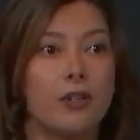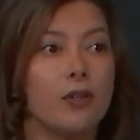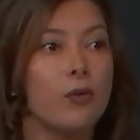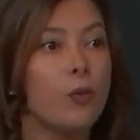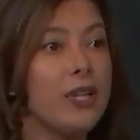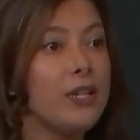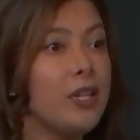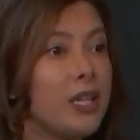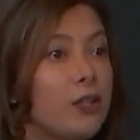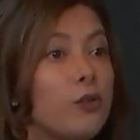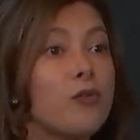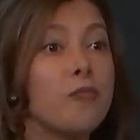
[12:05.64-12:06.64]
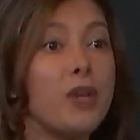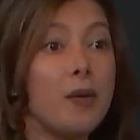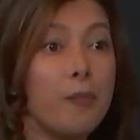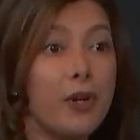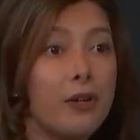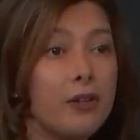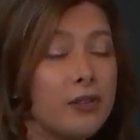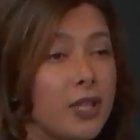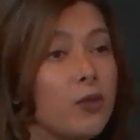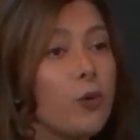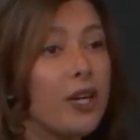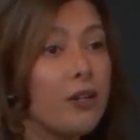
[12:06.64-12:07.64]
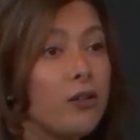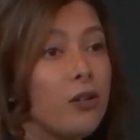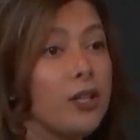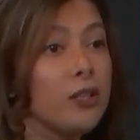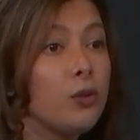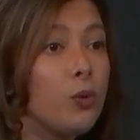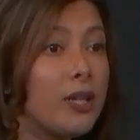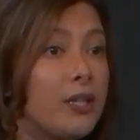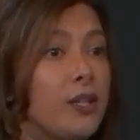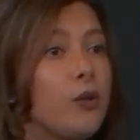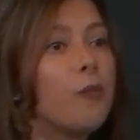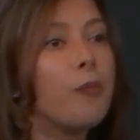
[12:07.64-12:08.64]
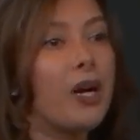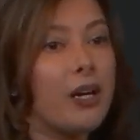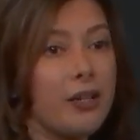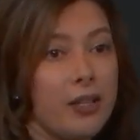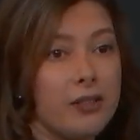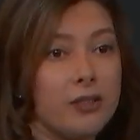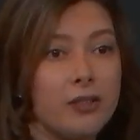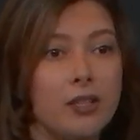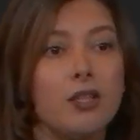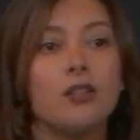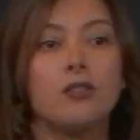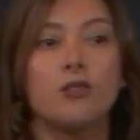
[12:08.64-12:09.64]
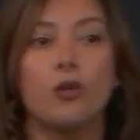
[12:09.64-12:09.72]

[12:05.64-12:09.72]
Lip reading: we need to remember that we are going to a new market. So